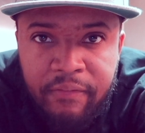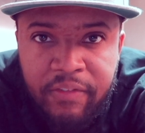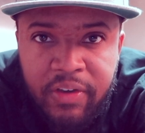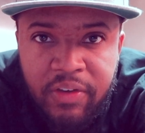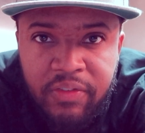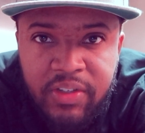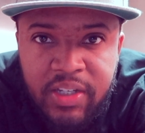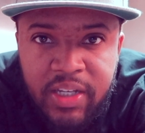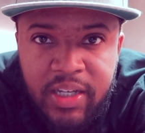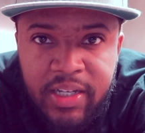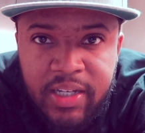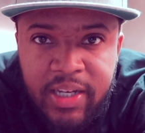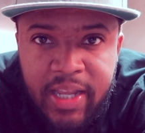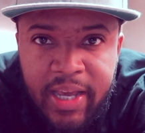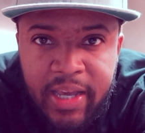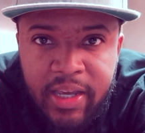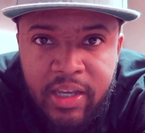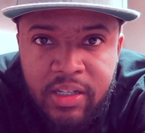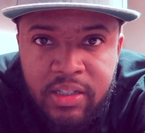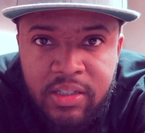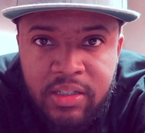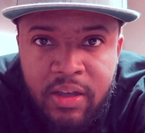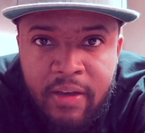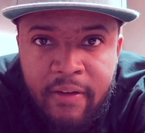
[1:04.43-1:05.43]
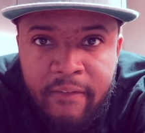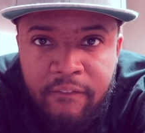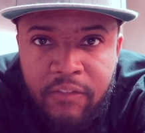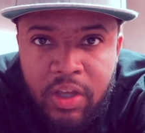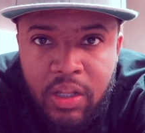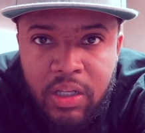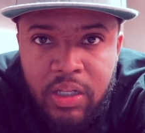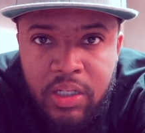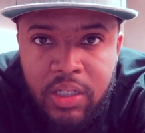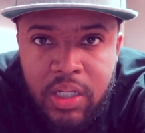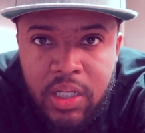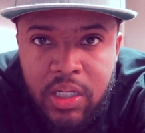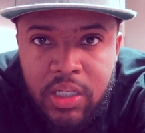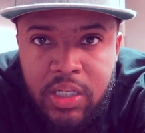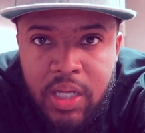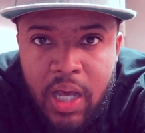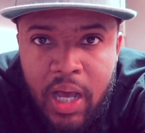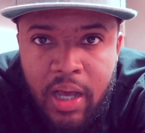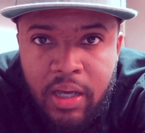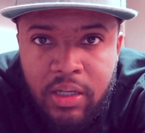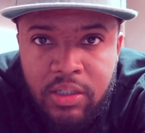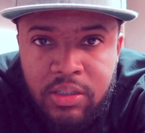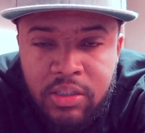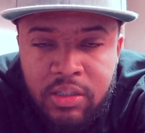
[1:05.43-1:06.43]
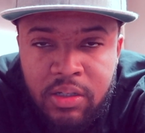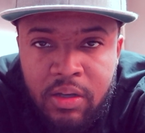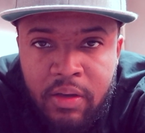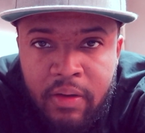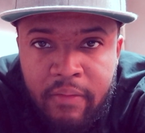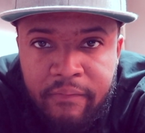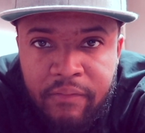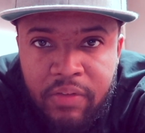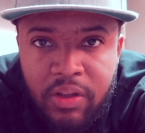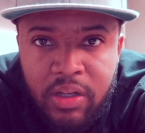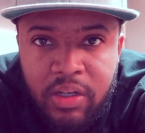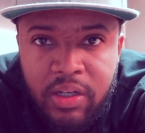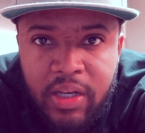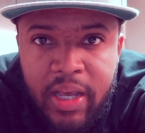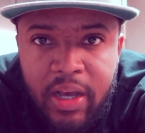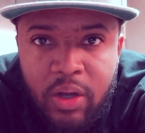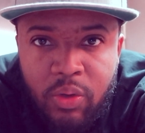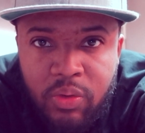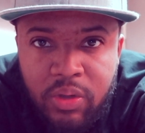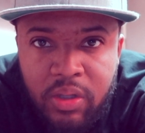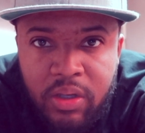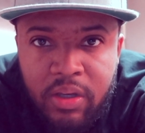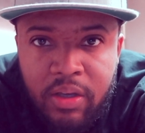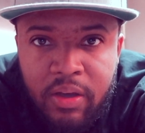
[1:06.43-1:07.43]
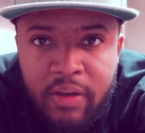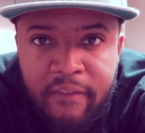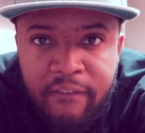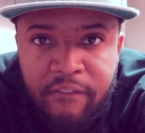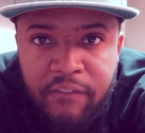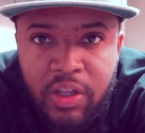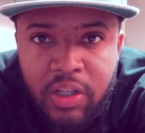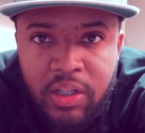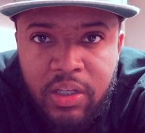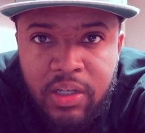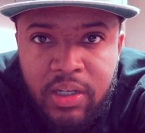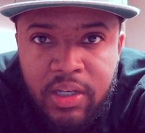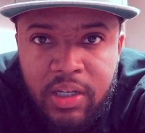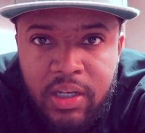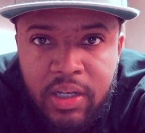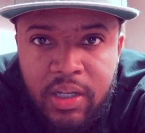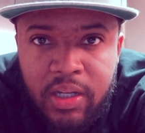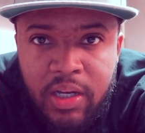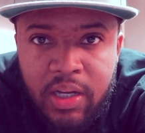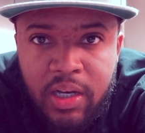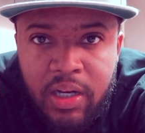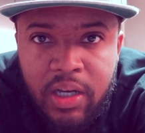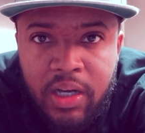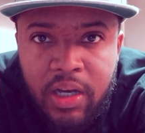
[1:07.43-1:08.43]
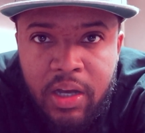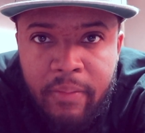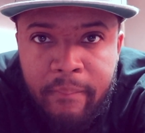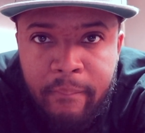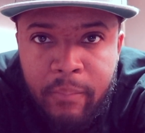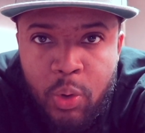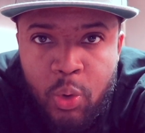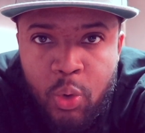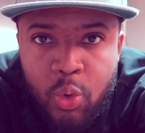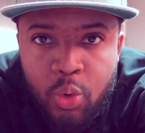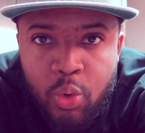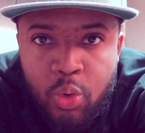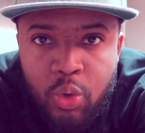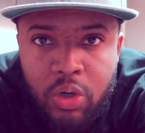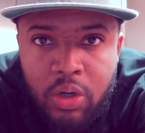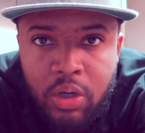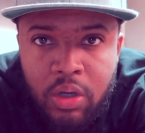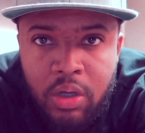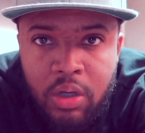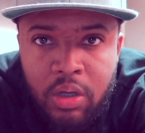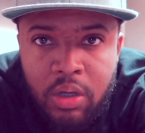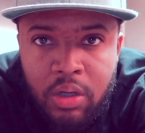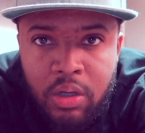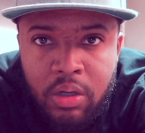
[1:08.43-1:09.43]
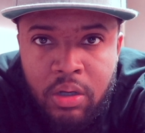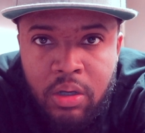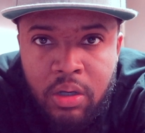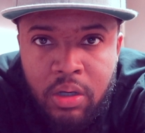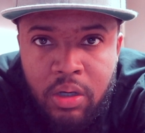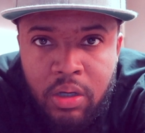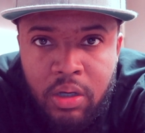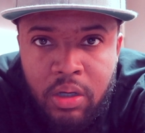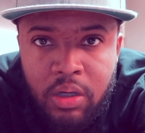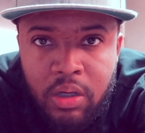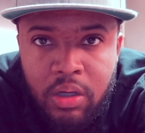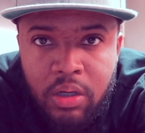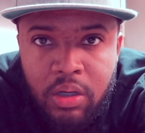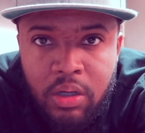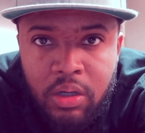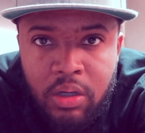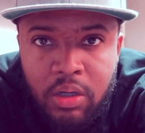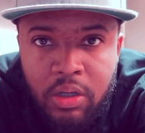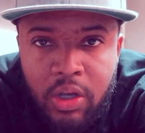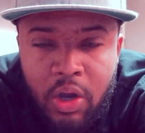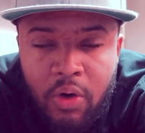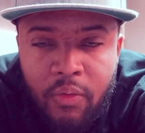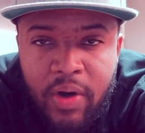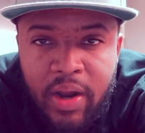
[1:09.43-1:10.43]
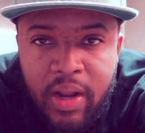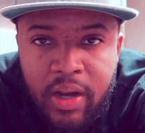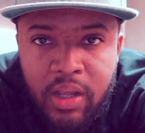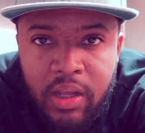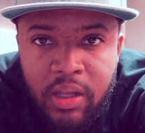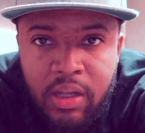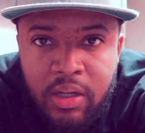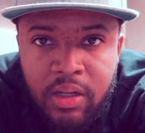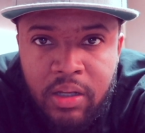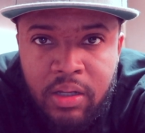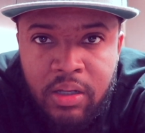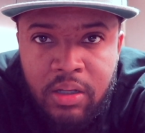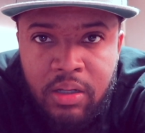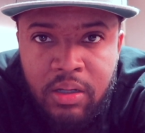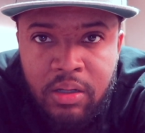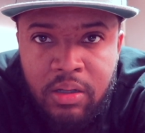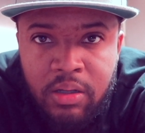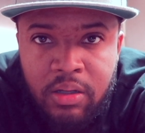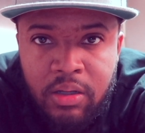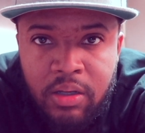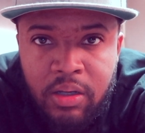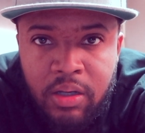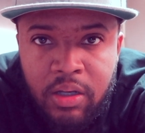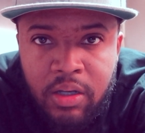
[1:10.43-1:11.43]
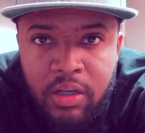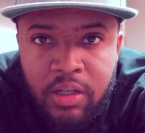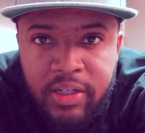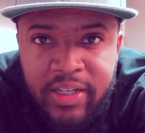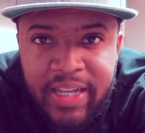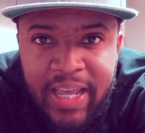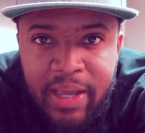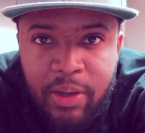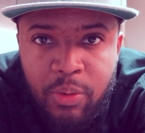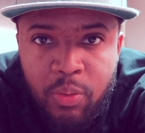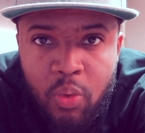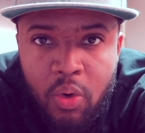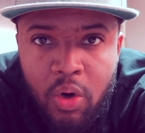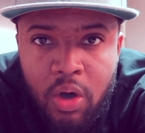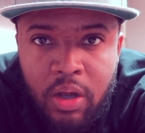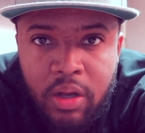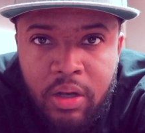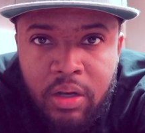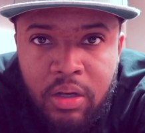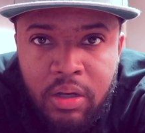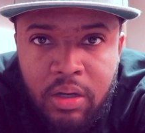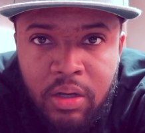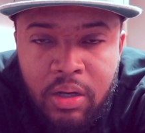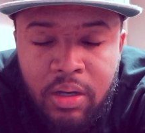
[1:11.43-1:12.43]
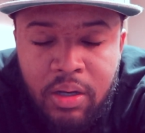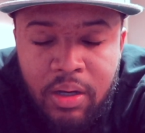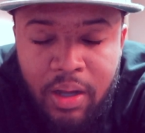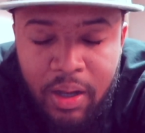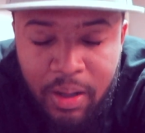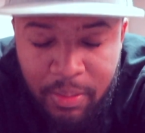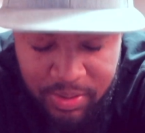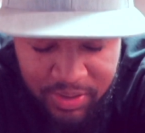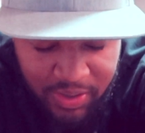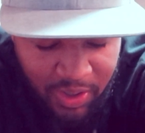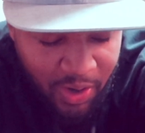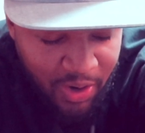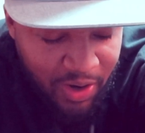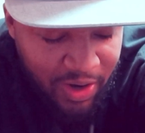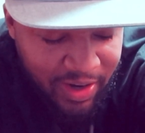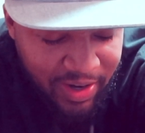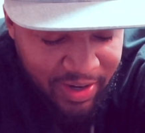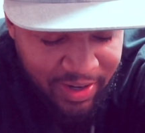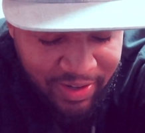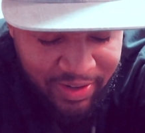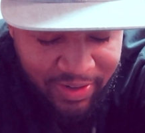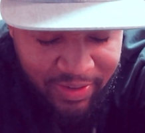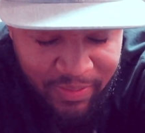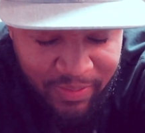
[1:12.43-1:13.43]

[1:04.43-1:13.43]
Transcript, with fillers: fifteen days, feeling detoxed, feeling healthy, feeling good, in a good mood. Y'all ready? Day one. I'm sorry.